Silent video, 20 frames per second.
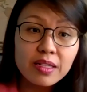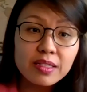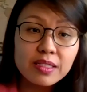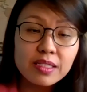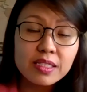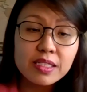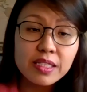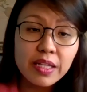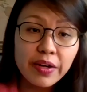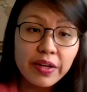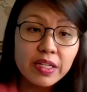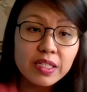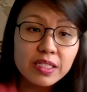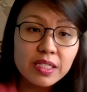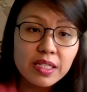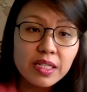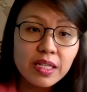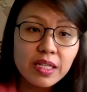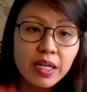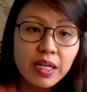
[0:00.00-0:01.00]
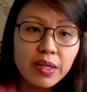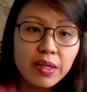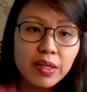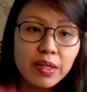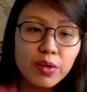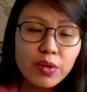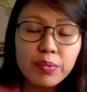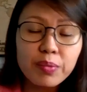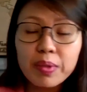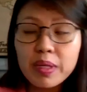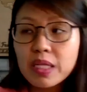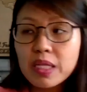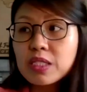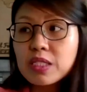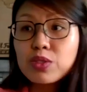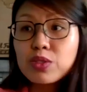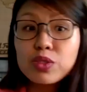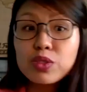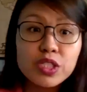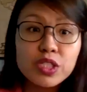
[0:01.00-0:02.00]
sincerity, and, you know, ability
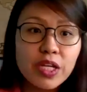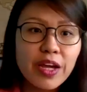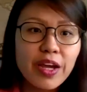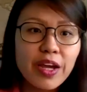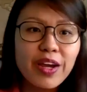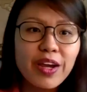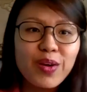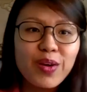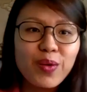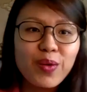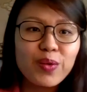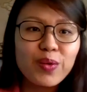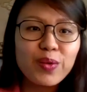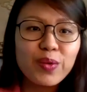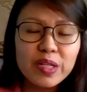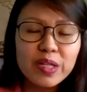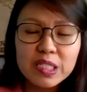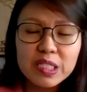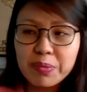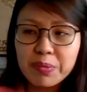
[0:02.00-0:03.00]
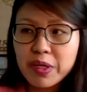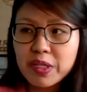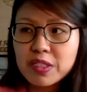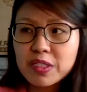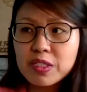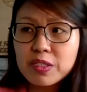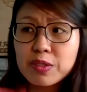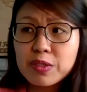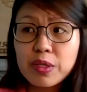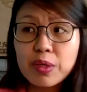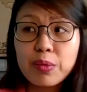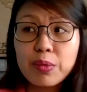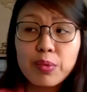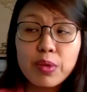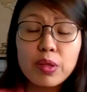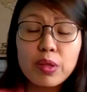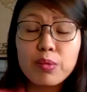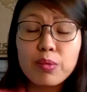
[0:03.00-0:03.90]
to share all your experiences in the